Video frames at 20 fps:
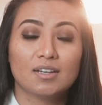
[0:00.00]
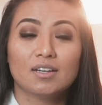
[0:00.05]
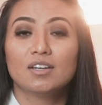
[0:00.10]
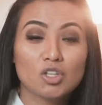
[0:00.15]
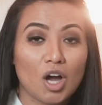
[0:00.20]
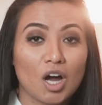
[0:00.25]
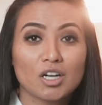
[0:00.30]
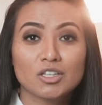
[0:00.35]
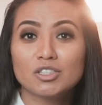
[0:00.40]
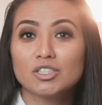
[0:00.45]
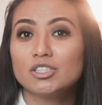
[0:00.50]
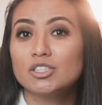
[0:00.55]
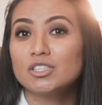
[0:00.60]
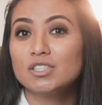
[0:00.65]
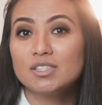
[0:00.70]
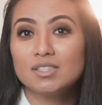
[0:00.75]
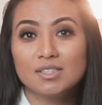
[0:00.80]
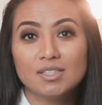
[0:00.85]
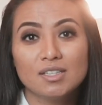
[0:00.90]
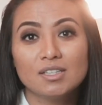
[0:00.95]
Doctors
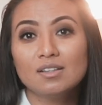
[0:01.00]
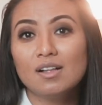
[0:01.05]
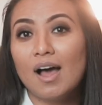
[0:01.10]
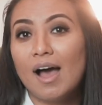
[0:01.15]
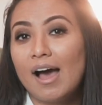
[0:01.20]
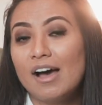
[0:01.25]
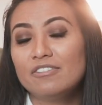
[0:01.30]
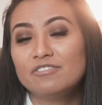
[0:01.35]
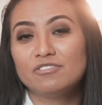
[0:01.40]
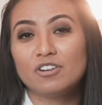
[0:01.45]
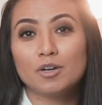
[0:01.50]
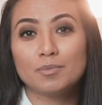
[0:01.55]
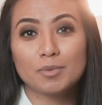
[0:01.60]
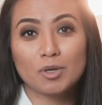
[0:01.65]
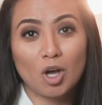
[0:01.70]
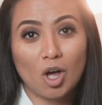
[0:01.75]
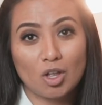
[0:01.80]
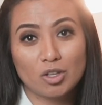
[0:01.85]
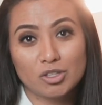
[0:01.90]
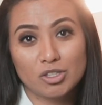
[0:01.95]
still have
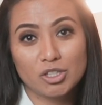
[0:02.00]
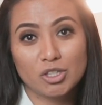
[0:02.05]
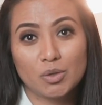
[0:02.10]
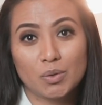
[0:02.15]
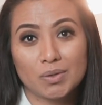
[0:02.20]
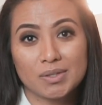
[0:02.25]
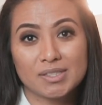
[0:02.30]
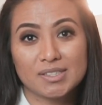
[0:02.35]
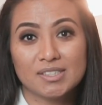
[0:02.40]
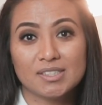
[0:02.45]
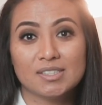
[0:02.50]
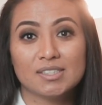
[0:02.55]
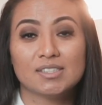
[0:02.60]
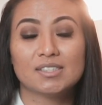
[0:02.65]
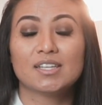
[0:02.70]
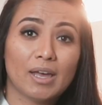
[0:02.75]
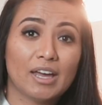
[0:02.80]
pharmacology courses,